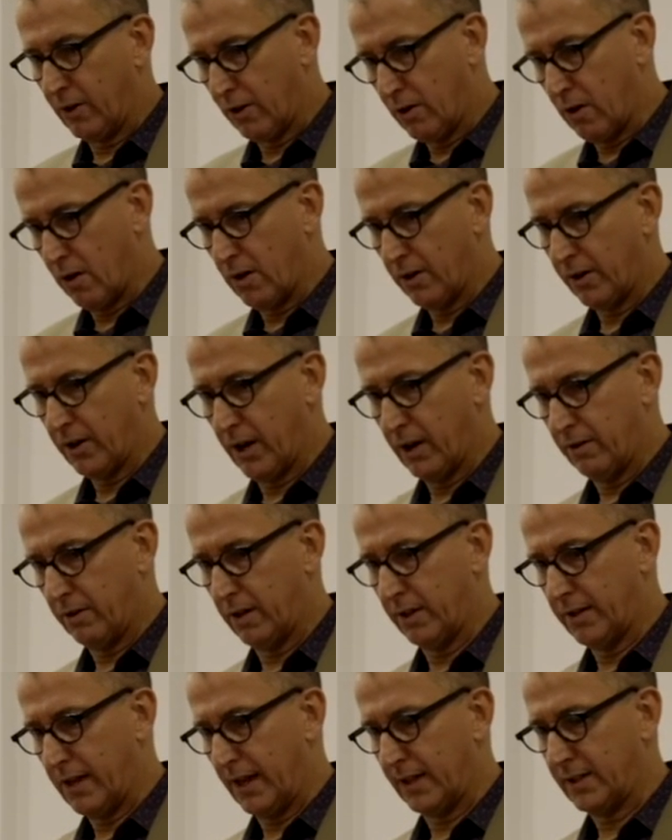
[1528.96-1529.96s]
got to go
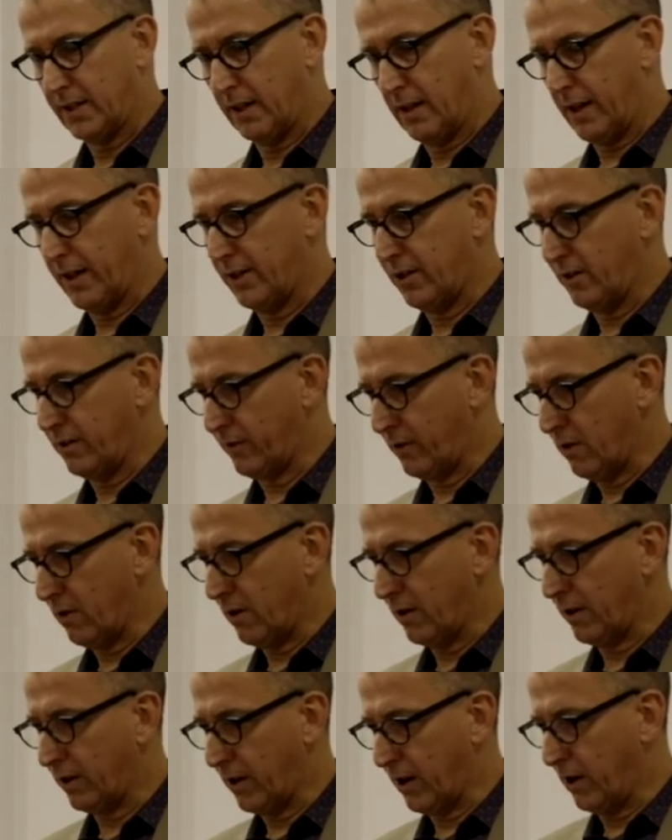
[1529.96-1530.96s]
to desolation. You've got
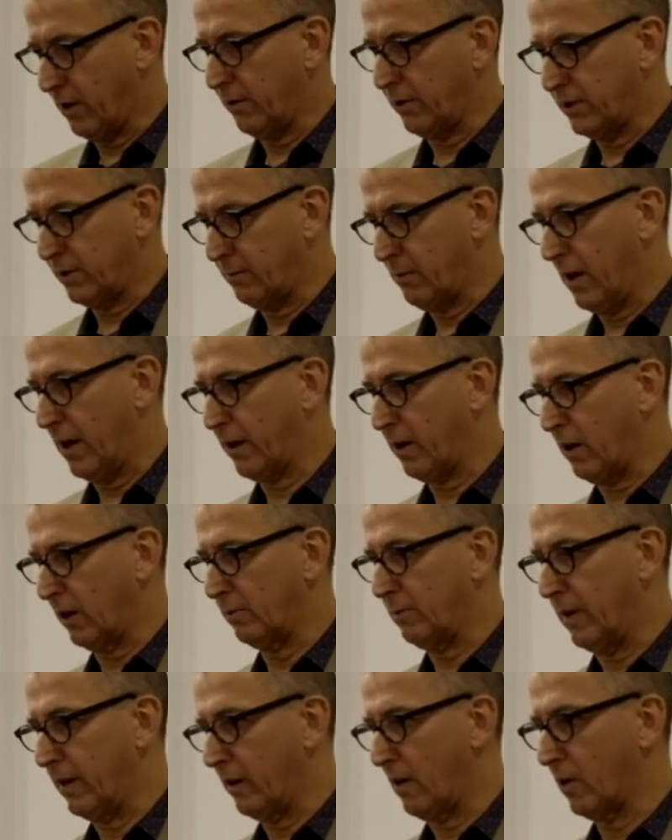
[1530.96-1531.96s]
to go to my
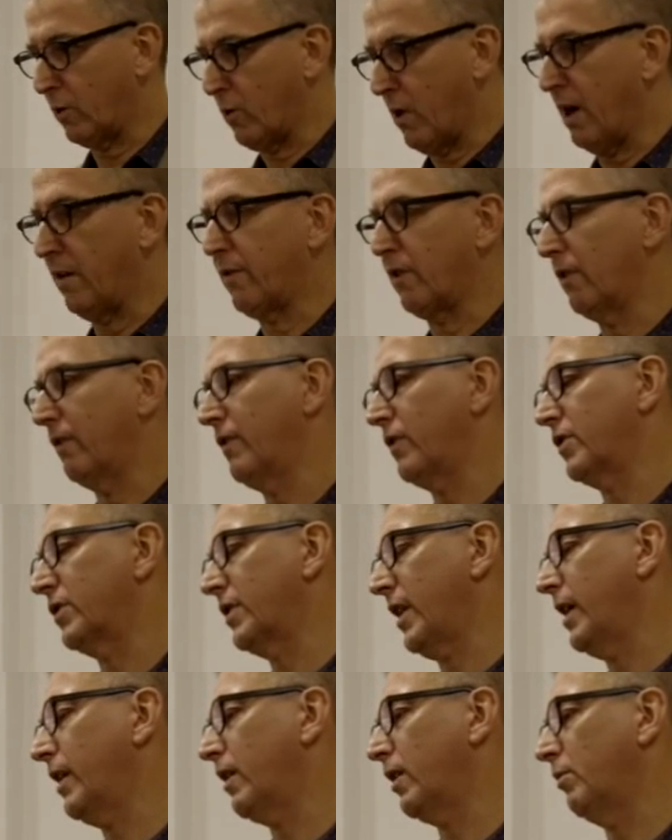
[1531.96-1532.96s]
God, why have you
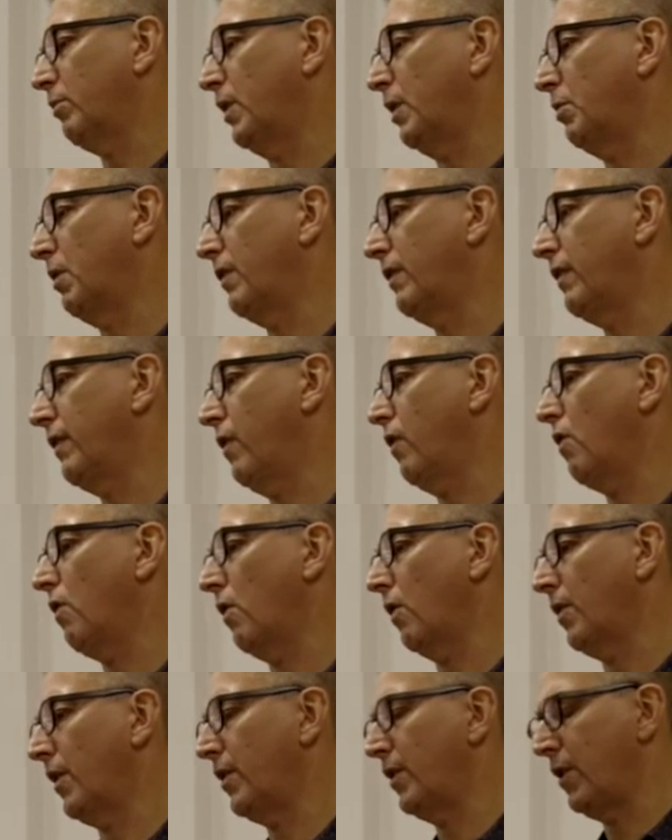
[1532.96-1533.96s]
forsaken me,
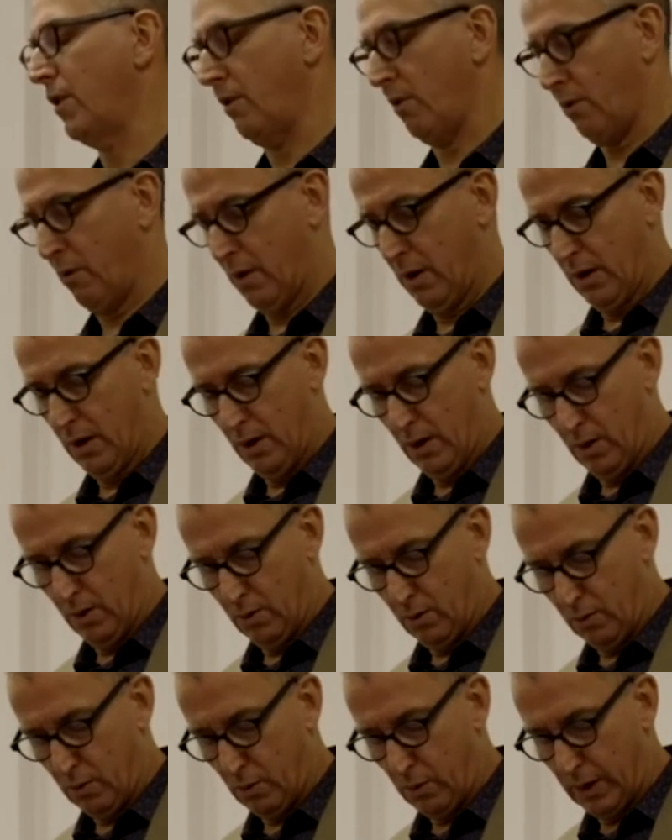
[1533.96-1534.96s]
before the new
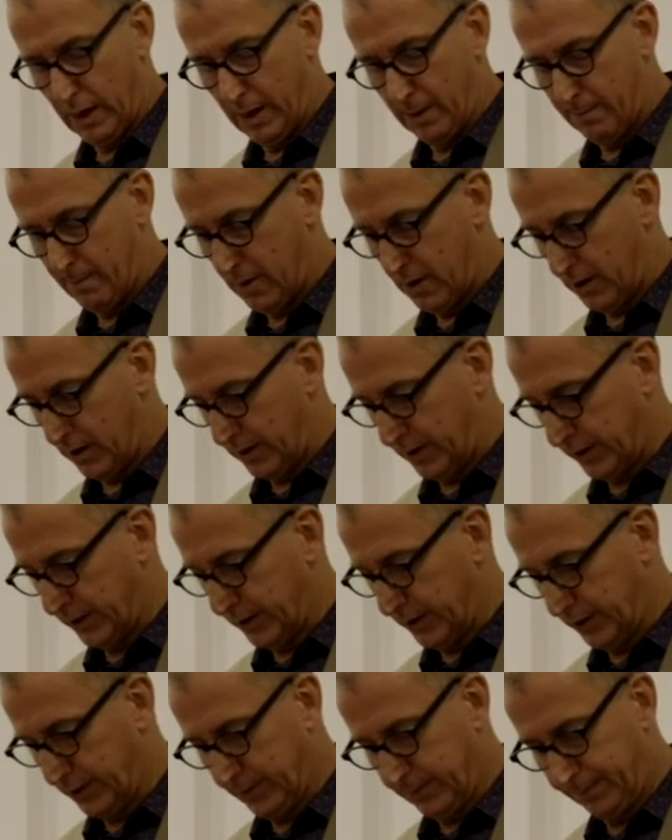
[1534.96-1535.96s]
will
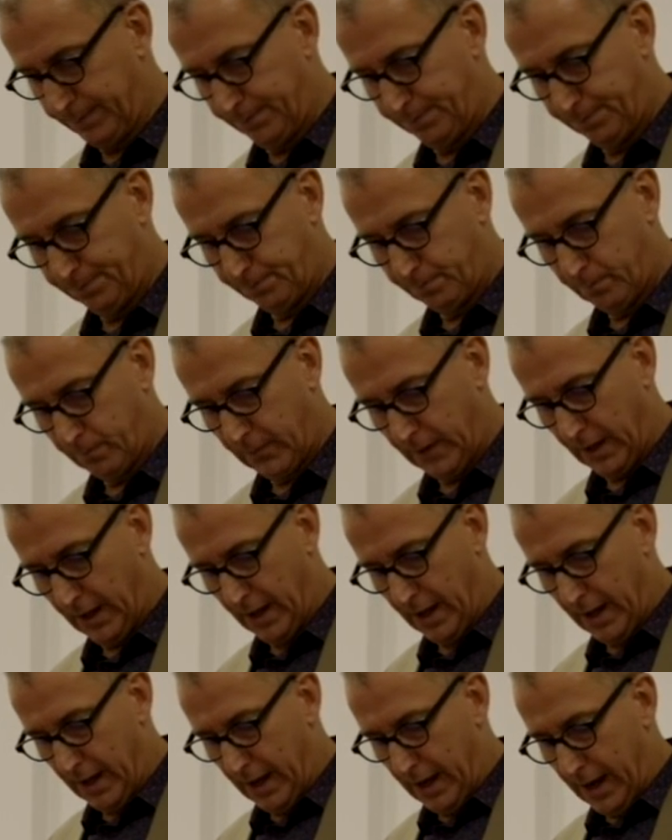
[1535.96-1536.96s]
emerge.
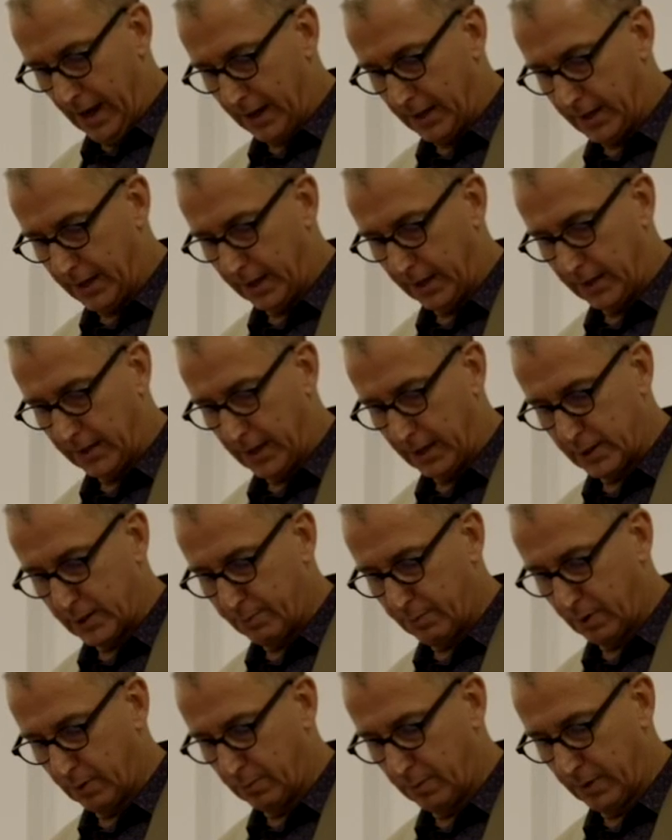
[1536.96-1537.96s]
I think that's
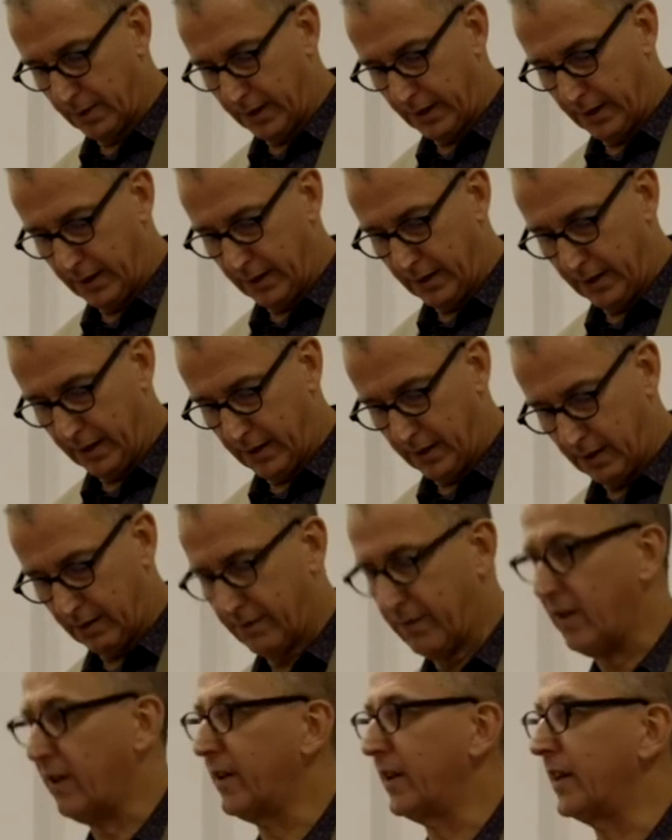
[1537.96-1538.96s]
probably
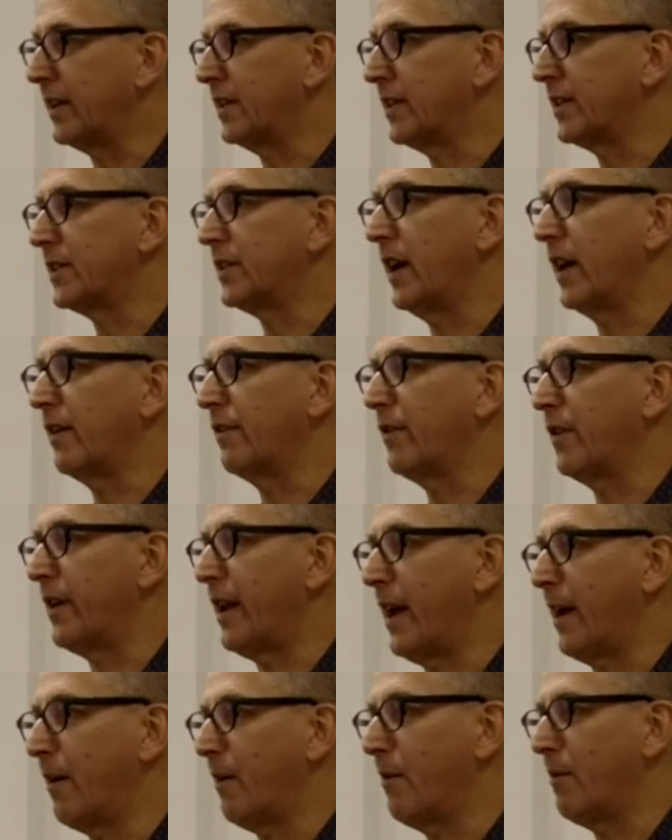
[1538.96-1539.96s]
enough I need to say for
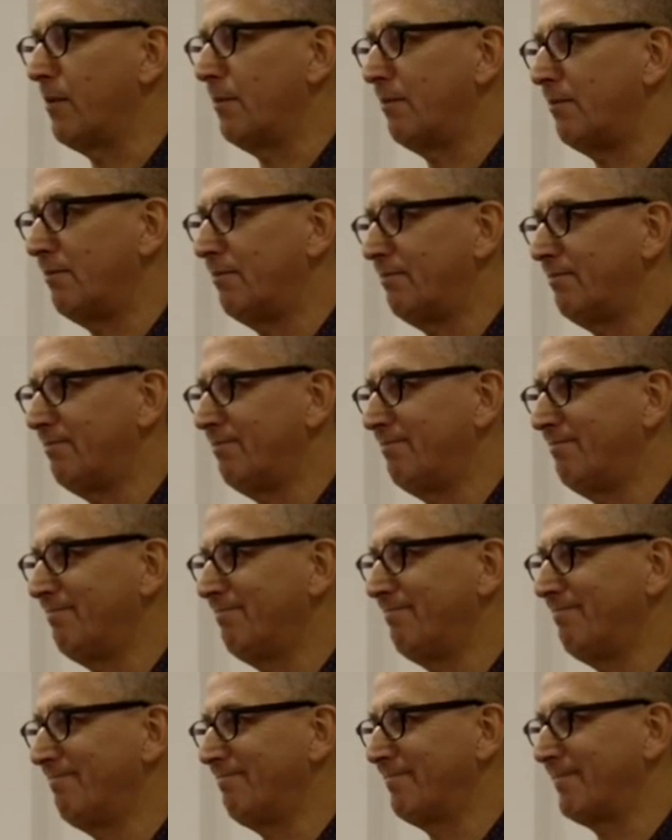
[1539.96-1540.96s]
now.
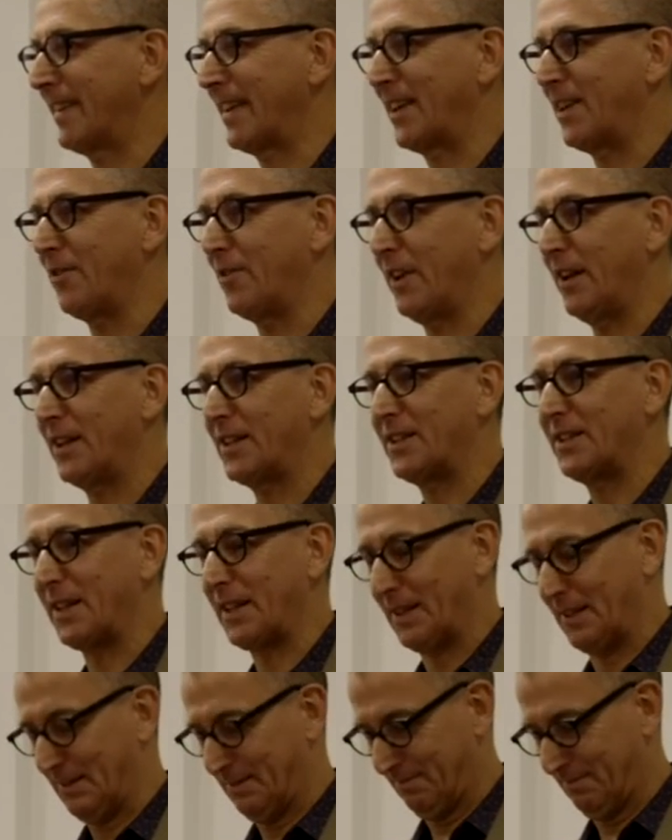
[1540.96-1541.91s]
Thank you for listening.